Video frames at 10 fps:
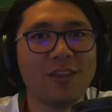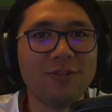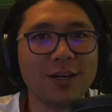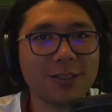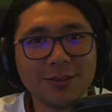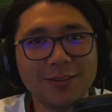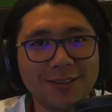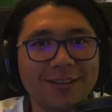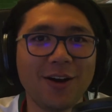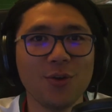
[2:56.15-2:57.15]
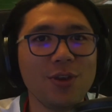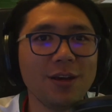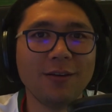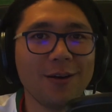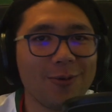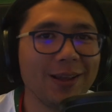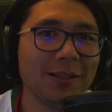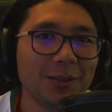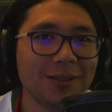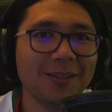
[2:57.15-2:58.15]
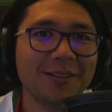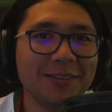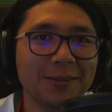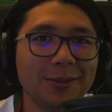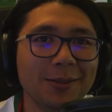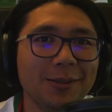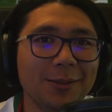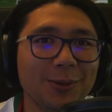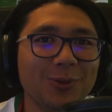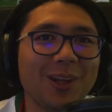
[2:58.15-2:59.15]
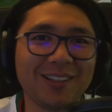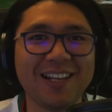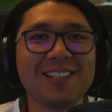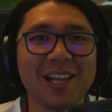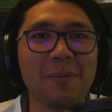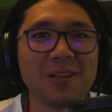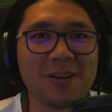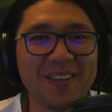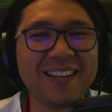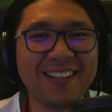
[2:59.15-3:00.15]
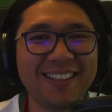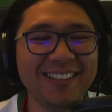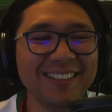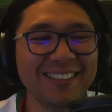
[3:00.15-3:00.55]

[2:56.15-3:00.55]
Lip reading: why the fuck are you there, right? At least tell me something.